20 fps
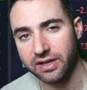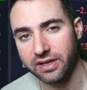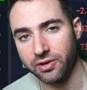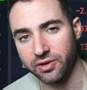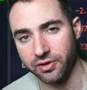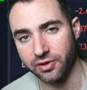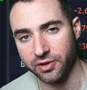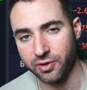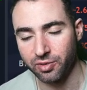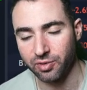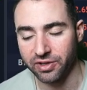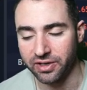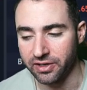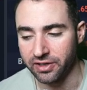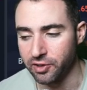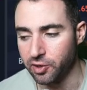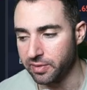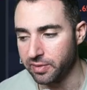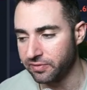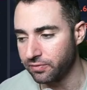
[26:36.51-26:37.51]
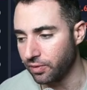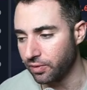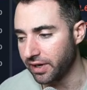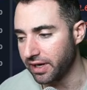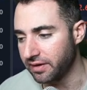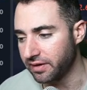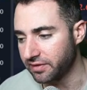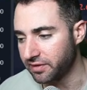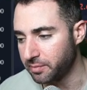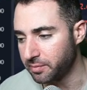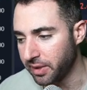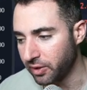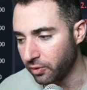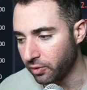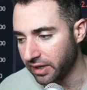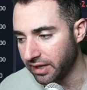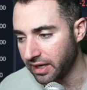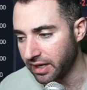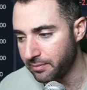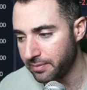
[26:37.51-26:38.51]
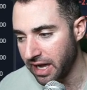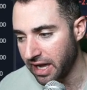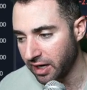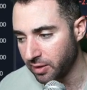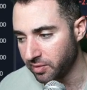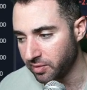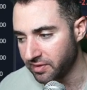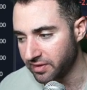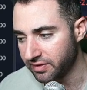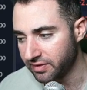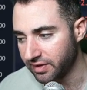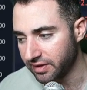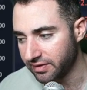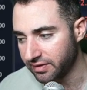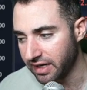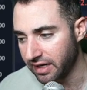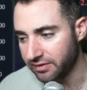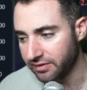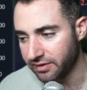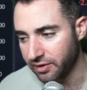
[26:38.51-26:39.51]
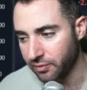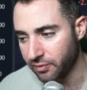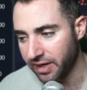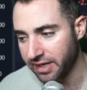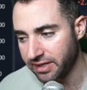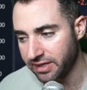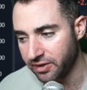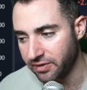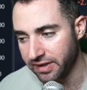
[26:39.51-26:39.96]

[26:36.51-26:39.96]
although you're probably going to know beforehand, is if Bitcoin could get back above the 6,000 area right here,